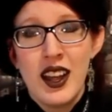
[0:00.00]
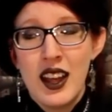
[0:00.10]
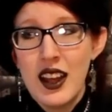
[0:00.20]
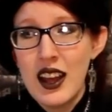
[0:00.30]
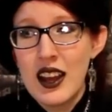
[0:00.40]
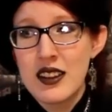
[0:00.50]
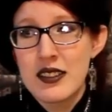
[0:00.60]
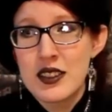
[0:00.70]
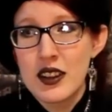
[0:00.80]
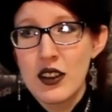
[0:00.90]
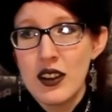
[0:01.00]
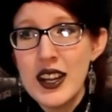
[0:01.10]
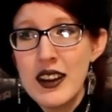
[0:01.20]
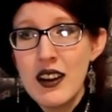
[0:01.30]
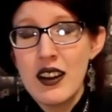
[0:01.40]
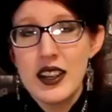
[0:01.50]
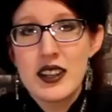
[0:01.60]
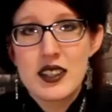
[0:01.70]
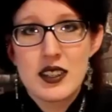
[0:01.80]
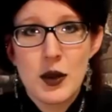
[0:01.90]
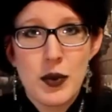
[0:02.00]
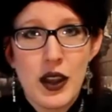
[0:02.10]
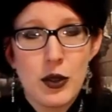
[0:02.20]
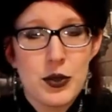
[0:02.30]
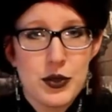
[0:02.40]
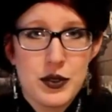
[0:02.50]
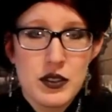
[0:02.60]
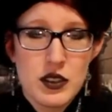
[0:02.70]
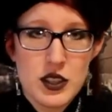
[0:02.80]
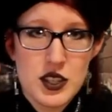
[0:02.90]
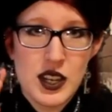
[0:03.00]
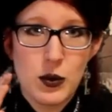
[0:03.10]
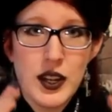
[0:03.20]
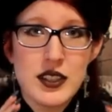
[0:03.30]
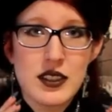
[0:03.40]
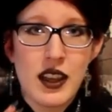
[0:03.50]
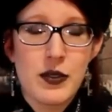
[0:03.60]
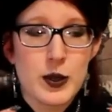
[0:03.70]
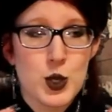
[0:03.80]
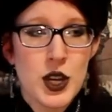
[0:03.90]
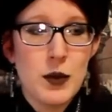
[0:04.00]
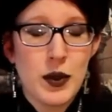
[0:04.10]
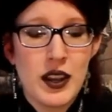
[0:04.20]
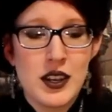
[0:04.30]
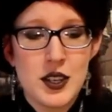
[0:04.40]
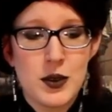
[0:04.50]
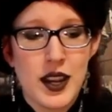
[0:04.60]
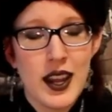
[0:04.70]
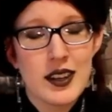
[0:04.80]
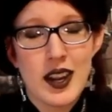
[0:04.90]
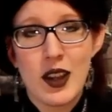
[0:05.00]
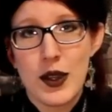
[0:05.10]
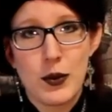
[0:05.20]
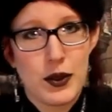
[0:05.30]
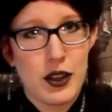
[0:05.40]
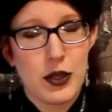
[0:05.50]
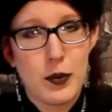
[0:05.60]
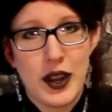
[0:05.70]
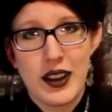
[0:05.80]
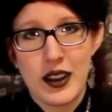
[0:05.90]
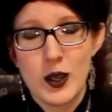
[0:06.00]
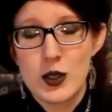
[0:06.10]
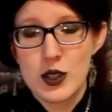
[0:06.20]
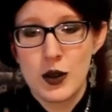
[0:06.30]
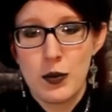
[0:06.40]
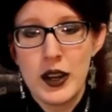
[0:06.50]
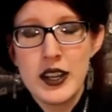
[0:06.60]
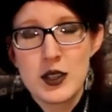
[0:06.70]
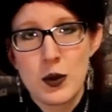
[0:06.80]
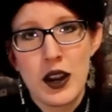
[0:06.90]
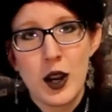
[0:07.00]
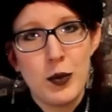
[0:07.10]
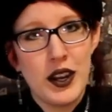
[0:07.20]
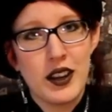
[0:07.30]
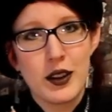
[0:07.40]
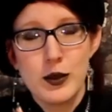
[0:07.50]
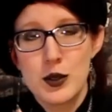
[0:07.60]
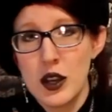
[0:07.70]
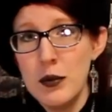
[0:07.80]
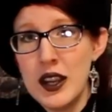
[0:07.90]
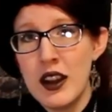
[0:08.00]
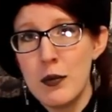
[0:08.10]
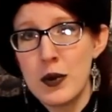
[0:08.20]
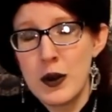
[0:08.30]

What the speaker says: And Lolita is about the silhouette and the shape, and you can't have that without the petticoat, so please wear a petticoat to a meetup.